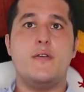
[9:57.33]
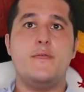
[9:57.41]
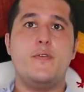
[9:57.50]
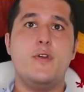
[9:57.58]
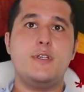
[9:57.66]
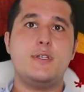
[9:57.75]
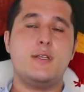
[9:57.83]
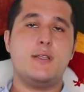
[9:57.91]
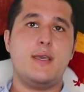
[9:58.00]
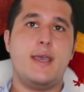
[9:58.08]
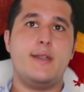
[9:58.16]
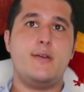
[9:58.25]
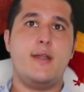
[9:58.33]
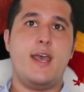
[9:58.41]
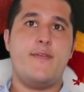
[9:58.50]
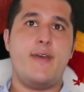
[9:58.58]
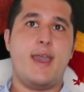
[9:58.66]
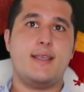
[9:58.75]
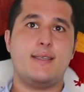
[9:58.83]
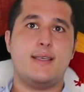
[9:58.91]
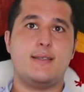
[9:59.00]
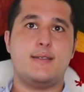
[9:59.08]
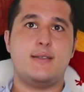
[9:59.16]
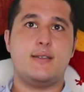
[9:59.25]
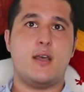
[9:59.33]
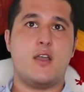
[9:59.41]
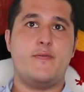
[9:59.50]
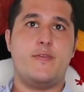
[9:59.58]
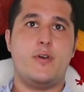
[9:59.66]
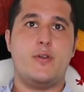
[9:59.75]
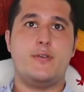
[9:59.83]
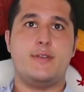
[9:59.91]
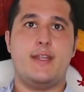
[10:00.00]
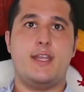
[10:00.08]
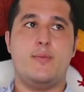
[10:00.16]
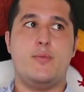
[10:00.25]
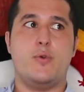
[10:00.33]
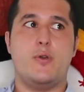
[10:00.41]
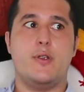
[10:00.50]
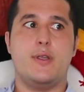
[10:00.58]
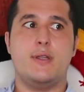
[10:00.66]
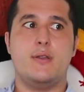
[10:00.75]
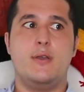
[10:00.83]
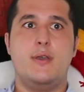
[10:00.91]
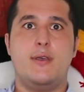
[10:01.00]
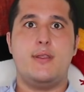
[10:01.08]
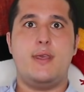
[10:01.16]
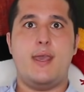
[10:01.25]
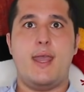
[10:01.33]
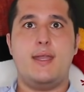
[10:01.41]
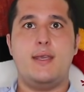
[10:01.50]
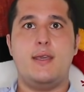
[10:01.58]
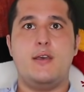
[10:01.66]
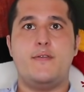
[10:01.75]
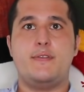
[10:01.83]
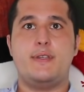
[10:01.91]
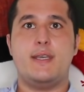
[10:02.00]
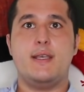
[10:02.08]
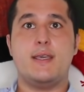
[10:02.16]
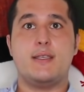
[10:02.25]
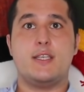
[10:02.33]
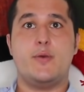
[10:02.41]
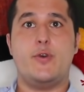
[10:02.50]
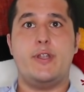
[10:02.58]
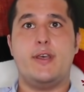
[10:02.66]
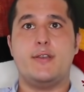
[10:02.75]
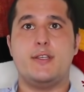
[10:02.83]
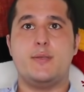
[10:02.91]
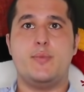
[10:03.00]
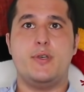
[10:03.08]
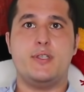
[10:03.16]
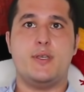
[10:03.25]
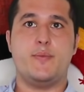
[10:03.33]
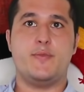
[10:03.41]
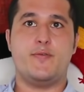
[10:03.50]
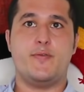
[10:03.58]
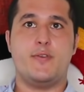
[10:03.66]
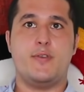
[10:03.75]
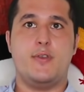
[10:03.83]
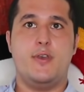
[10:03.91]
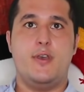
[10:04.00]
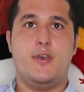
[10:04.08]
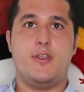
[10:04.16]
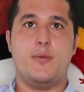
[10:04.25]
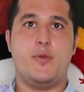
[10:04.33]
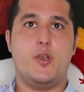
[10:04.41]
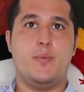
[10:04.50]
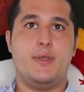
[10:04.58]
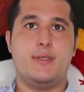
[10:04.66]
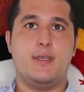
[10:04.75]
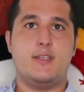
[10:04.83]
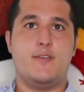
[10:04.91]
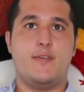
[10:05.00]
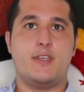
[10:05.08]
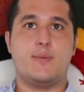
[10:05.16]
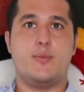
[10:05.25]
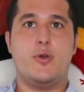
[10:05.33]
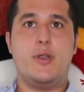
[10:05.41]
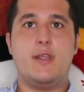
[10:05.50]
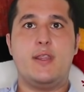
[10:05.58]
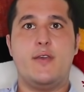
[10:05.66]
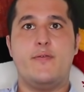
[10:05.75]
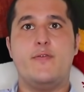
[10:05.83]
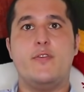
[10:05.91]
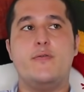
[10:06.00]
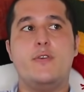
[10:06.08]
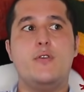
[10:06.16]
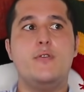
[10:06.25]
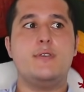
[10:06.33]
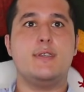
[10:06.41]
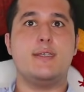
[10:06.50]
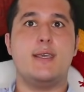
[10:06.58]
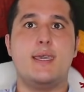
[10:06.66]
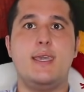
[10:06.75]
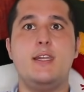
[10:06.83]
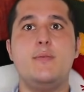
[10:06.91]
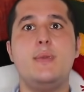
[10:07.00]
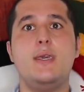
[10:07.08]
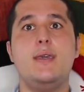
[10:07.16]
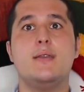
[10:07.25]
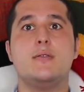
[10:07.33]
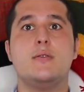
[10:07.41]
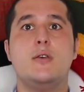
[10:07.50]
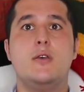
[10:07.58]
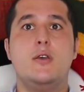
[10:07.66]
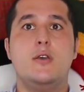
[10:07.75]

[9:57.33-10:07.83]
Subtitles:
Unfortunately, I don't have access to stock photos anymore, and The idea of stealing someone else's bosoms for the purposes of exploiting them for views is icky to me, and